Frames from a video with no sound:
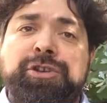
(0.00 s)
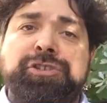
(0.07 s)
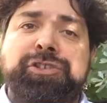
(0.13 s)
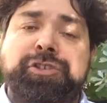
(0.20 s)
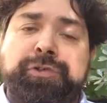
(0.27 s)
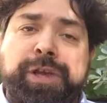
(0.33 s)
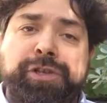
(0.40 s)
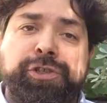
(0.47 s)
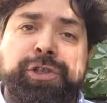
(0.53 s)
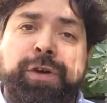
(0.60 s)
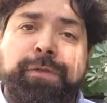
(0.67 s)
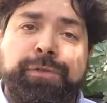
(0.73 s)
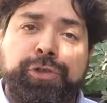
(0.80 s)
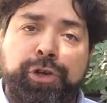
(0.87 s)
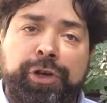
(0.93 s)
concentration
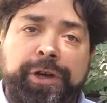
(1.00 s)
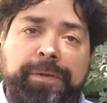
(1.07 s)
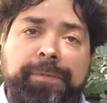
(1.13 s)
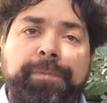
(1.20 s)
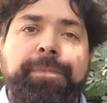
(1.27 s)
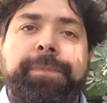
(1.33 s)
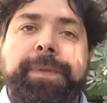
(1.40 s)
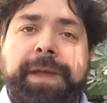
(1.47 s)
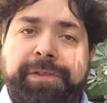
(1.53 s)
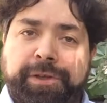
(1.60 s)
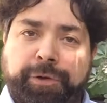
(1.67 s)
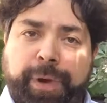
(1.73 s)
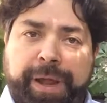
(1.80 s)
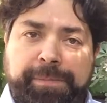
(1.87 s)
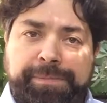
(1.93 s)
of sugar in
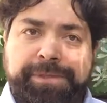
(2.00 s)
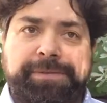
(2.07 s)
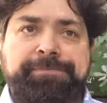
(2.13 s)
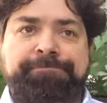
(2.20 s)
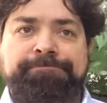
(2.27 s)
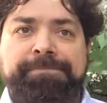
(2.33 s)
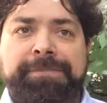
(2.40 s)
the grapes.